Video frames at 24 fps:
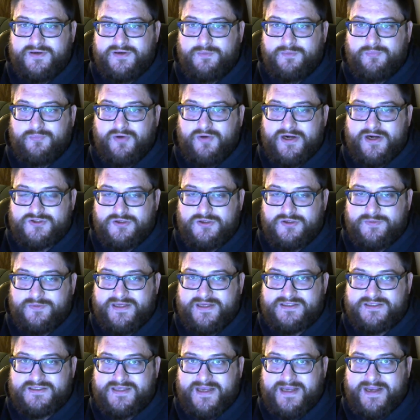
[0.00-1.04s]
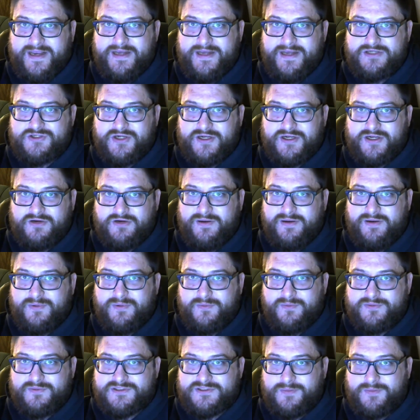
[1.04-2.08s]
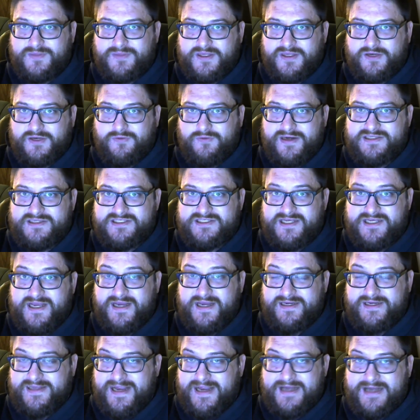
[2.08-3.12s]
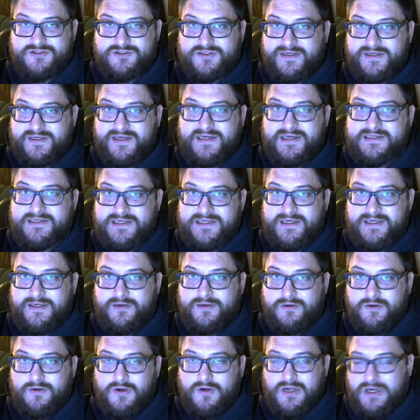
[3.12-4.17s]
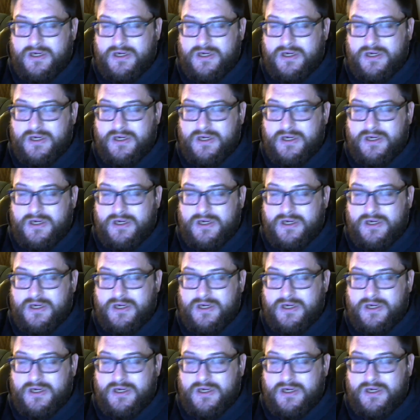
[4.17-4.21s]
to pressure him against the cage and clip him with something crazy and catch the guillotine,